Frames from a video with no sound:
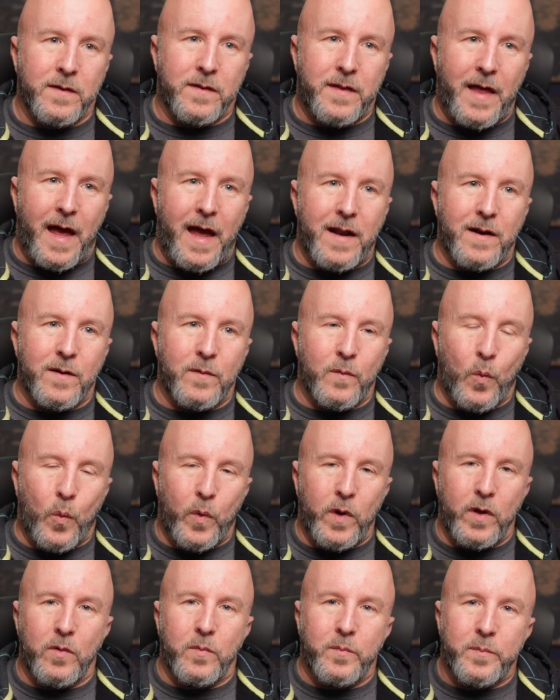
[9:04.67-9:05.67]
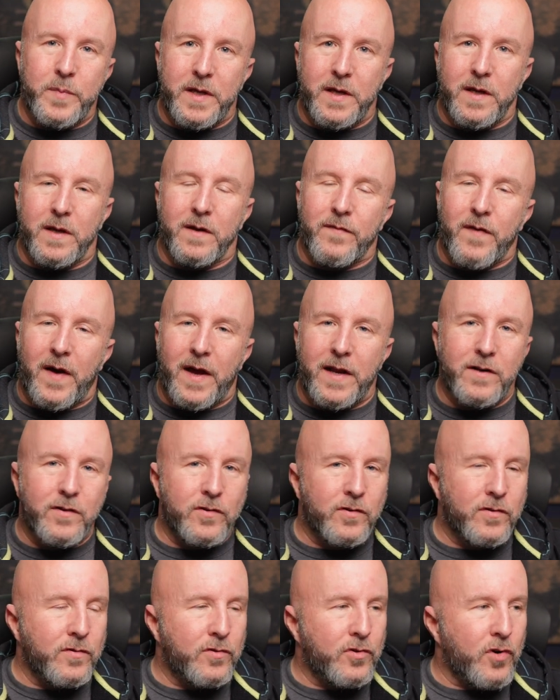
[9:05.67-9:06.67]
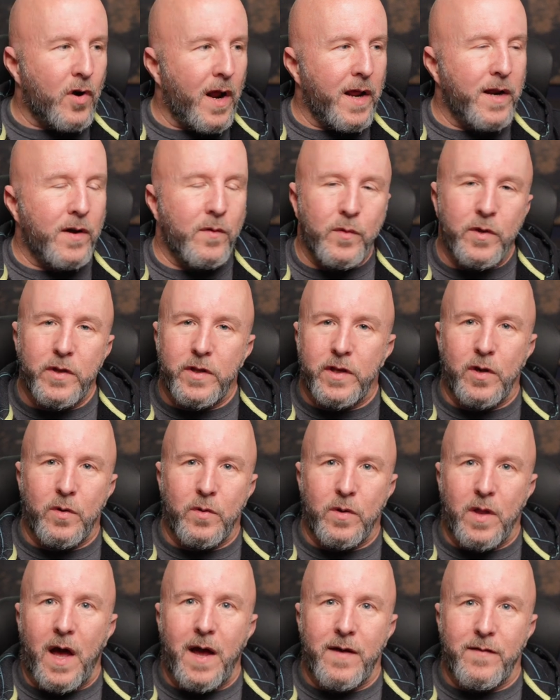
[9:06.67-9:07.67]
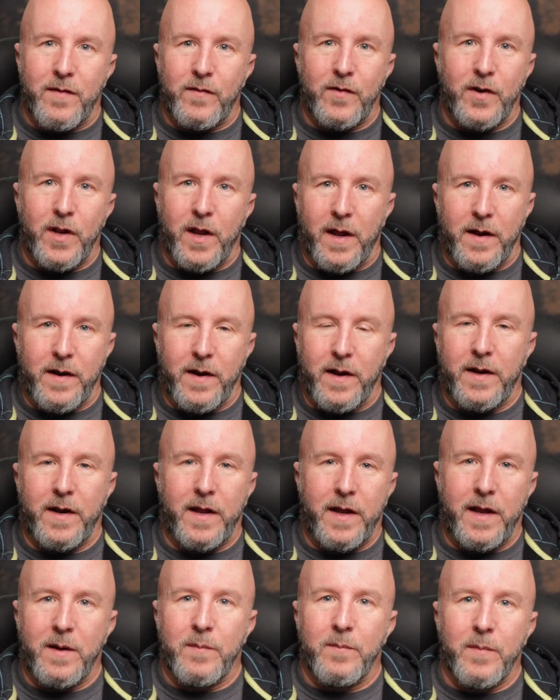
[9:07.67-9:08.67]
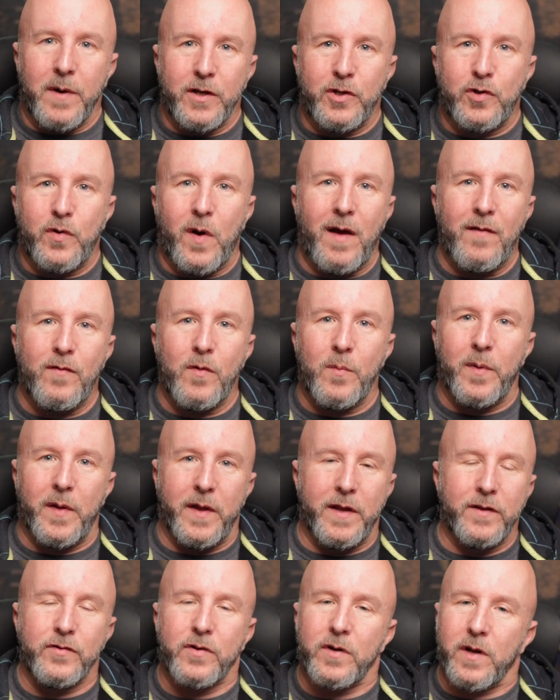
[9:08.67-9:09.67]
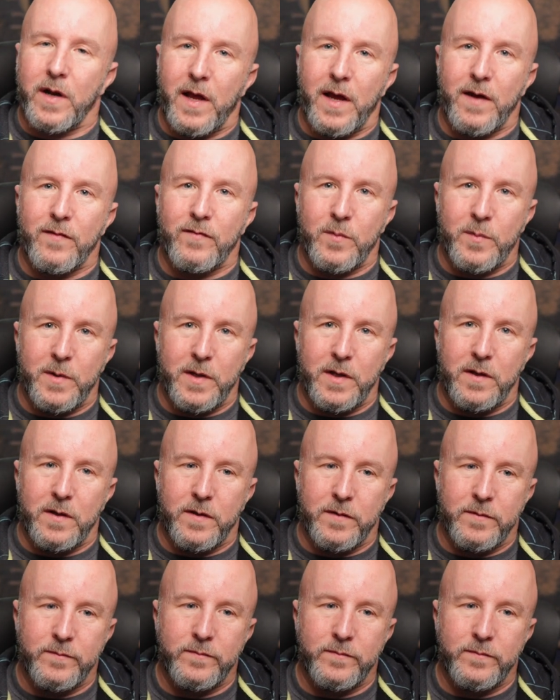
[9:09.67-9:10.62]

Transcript: That will be, if I try to really go live every day at 9 a.m., my travel plans are going to have to be